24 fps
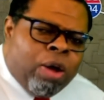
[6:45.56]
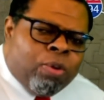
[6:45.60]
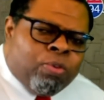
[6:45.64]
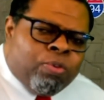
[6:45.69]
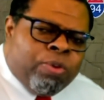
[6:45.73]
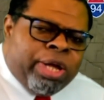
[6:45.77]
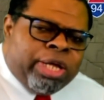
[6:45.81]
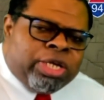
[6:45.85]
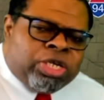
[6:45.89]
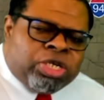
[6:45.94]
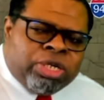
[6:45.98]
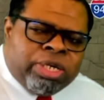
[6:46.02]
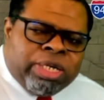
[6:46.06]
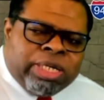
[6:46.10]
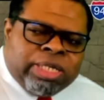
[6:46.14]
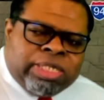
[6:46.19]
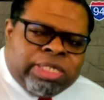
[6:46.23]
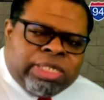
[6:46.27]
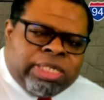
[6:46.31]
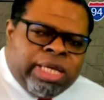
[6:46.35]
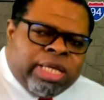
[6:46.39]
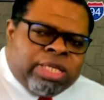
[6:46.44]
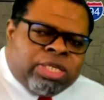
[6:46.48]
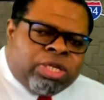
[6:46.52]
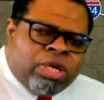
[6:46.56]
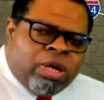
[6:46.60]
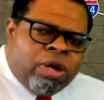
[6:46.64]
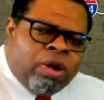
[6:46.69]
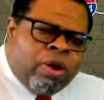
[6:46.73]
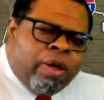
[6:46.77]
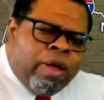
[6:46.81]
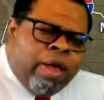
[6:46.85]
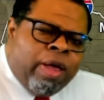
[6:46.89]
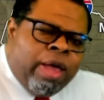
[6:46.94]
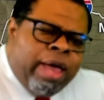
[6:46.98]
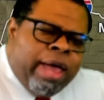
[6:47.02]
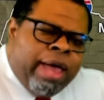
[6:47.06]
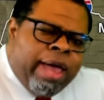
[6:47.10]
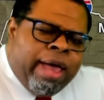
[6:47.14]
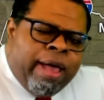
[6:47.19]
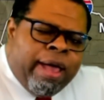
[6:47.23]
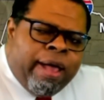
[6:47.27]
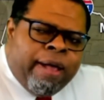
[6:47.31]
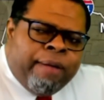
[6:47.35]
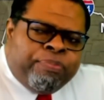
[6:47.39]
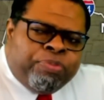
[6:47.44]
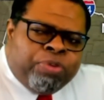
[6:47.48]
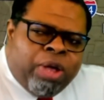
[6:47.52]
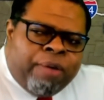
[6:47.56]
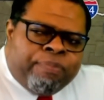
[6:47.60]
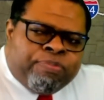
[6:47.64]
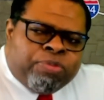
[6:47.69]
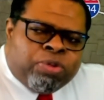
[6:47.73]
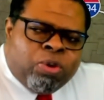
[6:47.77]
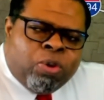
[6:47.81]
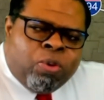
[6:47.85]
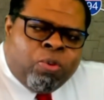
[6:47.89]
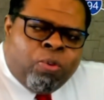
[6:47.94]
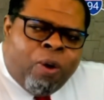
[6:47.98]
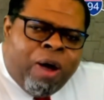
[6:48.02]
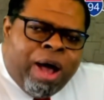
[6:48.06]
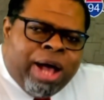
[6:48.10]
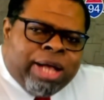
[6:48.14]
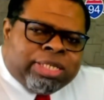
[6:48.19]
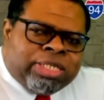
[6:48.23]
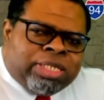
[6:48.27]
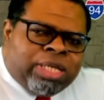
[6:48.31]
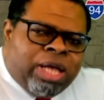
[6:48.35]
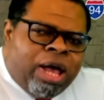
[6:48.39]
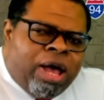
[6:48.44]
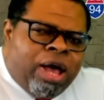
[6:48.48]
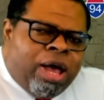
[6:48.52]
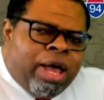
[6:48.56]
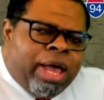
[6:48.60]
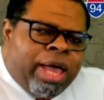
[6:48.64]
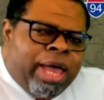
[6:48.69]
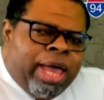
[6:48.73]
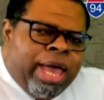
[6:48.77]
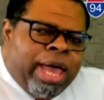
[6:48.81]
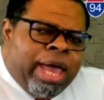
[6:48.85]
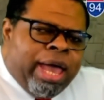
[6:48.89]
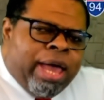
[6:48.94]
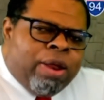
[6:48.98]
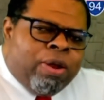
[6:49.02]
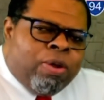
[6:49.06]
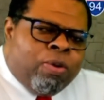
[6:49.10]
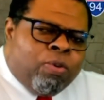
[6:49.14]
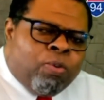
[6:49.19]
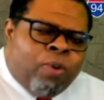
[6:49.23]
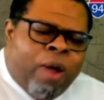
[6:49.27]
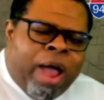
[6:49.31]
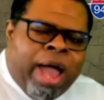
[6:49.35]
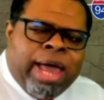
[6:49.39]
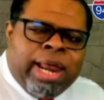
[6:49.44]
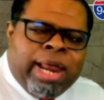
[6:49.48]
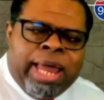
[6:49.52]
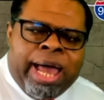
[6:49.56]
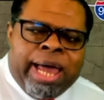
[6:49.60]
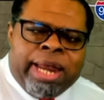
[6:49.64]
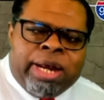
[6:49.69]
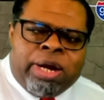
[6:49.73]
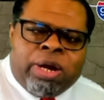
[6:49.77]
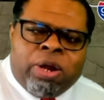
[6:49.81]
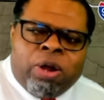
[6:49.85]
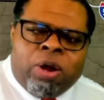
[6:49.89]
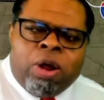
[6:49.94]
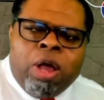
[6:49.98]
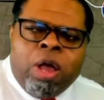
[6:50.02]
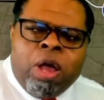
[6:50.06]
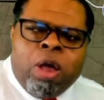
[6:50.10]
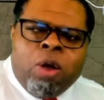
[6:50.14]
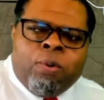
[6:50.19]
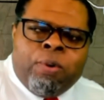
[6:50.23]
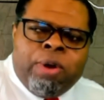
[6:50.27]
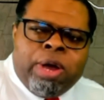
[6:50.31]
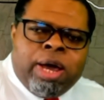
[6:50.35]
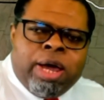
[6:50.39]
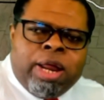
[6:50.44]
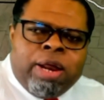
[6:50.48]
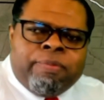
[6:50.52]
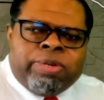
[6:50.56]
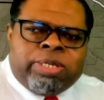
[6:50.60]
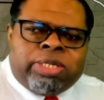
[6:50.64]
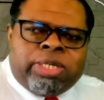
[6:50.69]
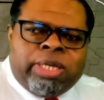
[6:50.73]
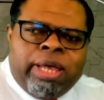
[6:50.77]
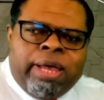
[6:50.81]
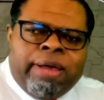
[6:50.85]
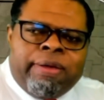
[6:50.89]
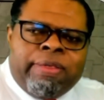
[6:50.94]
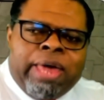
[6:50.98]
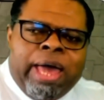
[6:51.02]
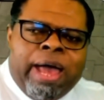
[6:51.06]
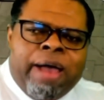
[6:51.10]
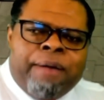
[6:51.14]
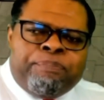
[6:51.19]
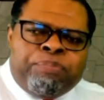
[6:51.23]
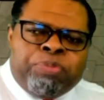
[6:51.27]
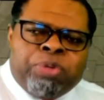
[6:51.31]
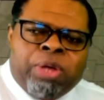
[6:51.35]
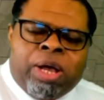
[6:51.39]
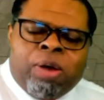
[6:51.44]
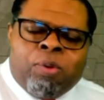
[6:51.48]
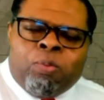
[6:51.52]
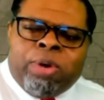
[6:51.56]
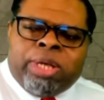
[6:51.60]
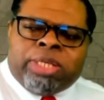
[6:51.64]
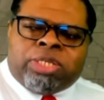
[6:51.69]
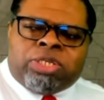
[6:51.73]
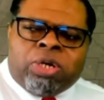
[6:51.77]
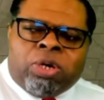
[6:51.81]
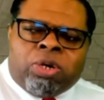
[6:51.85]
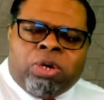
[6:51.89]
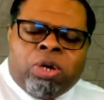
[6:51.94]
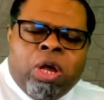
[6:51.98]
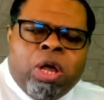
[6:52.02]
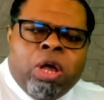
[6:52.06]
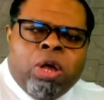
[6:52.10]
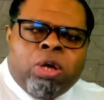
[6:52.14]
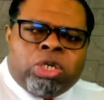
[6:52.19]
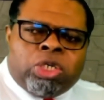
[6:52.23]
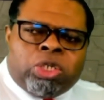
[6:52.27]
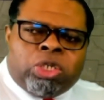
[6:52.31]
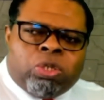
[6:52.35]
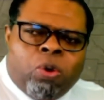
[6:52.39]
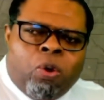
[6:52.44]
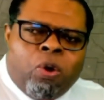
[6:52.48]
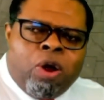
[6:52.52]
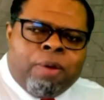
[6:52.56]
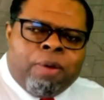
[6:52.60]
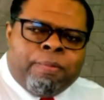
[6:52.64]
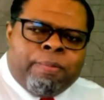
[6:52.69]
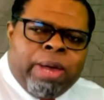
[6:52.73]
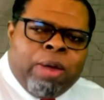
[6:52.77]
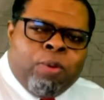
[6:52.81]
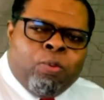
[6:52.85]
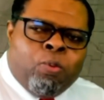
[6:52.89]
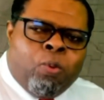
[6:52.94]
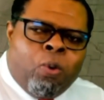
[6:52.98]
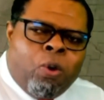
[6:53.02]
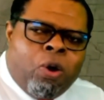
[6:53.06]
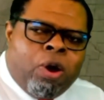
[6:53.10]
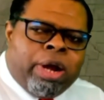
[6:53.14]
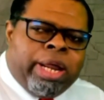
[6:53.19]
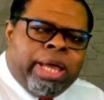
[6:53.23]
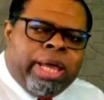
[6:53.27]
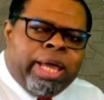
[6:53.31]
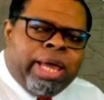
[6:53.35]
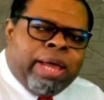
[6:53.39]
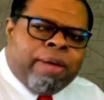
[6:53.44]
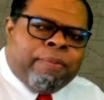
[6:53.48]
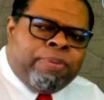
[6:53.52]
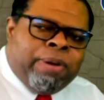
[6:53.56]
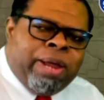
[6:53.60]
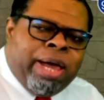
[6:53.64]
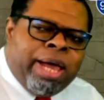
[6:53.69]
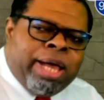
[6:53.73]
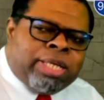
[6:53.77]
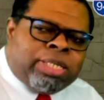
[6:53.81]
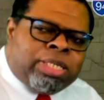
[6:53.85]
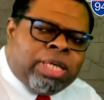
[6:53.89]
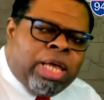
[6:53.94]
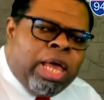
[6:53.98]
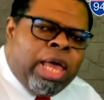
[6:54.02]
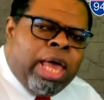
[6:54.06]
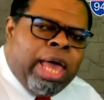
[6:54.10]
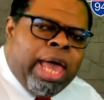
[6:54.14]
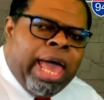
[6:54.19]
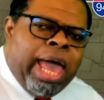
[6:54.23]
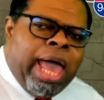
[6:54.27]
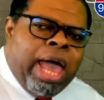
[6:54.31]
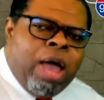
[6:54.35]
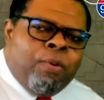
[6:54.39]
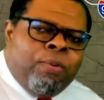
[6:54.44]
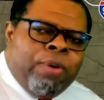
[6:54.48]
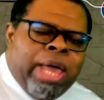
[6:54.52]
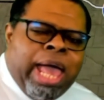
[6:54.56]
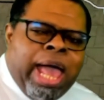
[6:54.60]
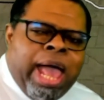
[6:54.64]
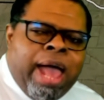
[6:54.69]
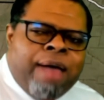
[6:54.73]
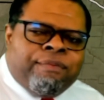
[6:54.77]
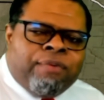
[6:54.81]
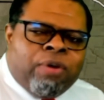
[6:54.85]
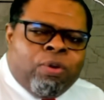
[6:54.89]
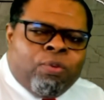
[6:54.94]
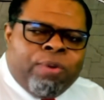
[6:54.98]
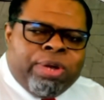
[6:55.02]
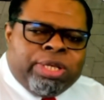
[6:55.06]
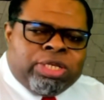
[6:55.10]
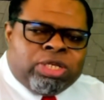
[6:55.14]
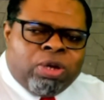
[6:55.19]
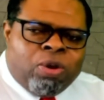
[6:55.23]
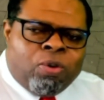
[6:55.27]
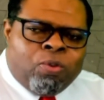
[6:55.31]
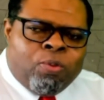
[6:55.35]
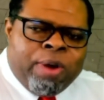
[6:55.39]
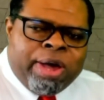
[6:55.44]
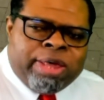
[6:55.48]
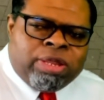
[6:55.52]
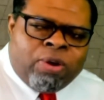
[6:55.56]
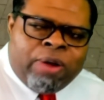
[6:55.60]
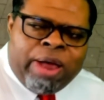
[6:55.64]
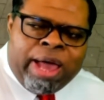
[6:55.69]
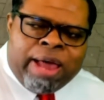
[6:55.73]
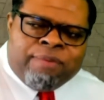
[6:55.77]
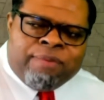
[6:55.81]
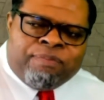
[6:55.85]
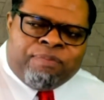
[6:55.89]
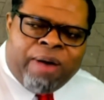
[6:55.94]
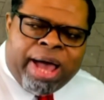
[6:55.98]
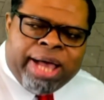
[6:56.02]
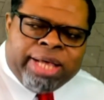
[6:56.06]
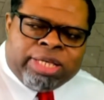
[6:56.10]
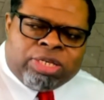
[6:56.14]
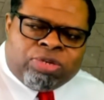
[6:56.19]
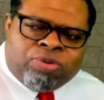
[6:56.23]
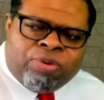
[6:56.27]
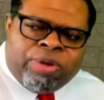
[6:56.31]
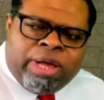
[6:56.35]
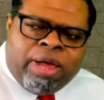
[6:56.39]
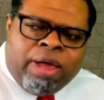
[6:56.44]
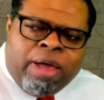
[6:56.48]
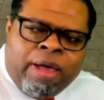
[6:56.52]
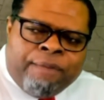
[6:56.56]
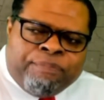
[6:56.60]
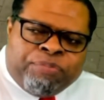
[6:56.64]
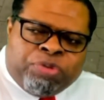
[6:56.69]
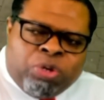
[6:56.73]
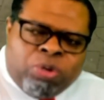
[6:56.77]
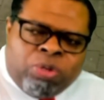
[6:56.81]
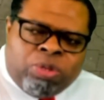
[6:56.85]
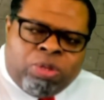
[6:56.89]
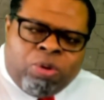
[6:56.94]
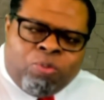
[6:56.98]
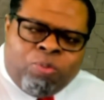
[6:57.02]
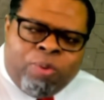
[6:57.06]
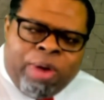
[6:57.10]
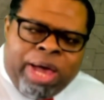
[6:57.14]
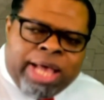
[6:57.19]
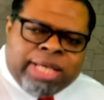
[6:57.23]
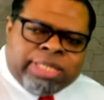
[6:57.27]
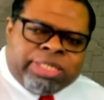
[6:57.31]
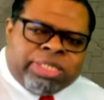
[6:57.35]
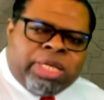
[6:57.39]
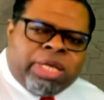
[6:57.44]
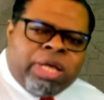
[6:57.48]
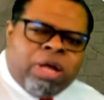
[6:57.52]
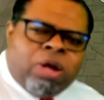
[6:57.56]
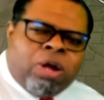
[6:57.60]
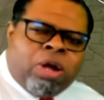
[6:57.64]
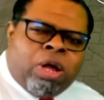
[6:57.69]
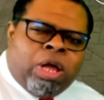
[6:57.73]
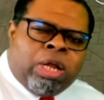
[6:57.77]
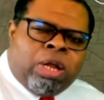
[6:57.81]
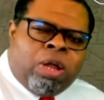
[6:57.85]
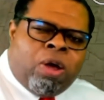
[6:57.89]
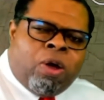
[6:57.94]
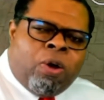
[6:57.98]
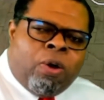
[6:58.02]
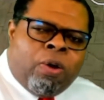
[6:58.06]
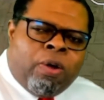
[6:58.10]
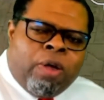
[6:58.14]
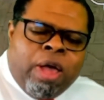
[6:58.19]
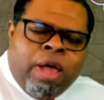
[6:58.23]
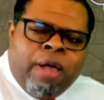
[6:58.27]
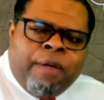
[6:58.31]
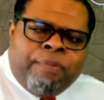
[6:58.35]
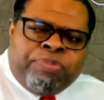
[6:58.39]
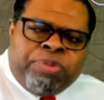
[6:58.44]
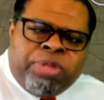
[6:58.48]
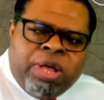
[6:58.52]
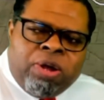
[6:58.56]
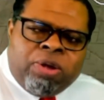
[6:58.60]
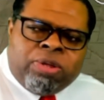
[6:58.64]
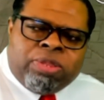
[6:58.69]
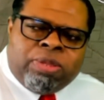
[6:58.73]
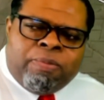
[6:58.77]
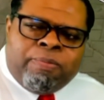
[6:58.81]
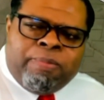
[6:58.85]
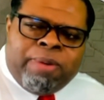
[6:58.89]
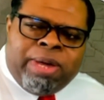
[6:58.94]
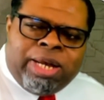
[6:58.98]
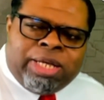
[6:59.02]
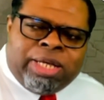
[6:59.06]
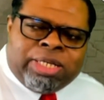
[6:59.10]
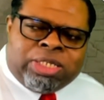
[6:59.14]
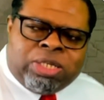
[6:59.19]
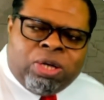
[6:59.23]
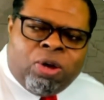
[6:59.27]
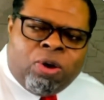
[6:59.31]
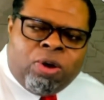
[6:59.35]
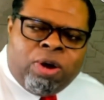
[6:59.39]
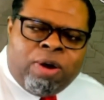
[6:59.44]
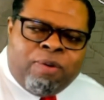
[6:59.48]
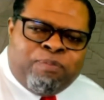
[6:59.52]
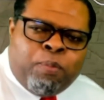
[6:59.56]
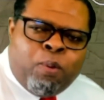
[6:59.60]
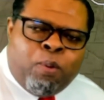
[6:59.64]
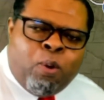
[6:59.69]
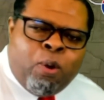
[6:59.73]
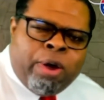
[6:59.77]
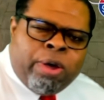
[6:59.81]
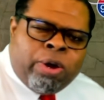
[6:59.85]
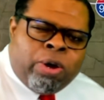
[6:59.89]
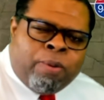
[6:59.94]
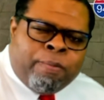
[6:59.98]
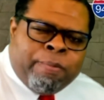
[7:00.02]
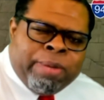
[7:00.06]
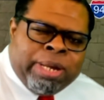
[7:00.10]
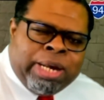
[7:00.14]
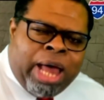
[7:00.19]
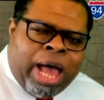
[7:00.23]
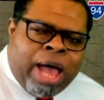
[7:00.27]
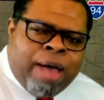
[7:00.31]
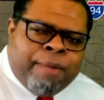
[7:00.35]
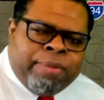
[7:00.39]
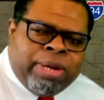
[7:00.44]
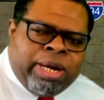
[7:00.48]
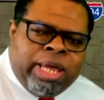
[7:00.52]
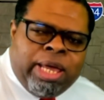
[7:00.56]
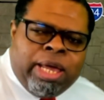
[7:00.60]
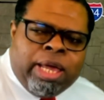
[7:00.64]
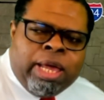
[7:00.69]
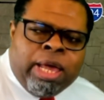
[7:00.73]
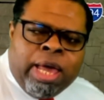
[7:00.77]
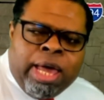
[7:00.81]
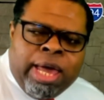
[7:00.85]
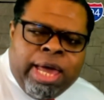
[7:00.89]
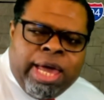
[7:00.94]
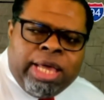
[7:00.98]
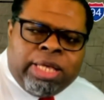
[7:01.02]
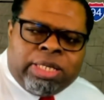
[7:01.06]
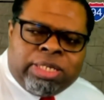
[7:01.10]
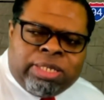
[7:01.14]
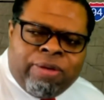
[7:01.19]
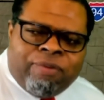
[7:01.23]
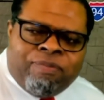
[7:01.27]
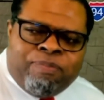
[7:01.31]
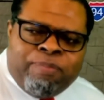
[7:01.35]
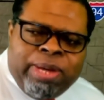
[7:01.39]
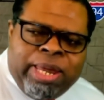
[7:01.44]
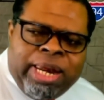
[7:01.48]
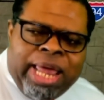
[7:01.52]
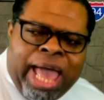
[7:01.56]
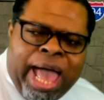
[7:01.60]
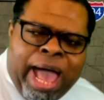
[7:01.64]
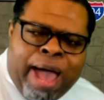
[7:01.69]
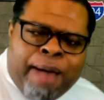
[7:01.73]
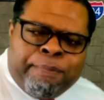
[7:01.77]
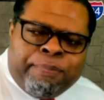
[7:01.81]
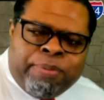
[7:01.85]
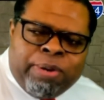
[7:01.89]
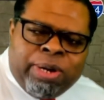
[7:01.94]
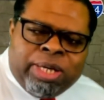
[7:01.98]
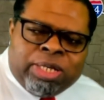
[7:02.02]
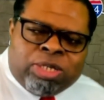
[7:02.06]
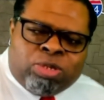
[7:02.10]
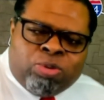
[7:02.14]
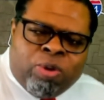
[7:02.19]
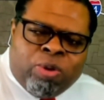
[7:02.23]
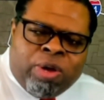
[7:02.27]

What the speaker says: Richmond Center and up to Wausau and Rhinelander, we're going to be seeing that winter storm warning in place. And we have a winter weather advisory to the west here along near the Minnesota border, Menominee, east of Minneapolis.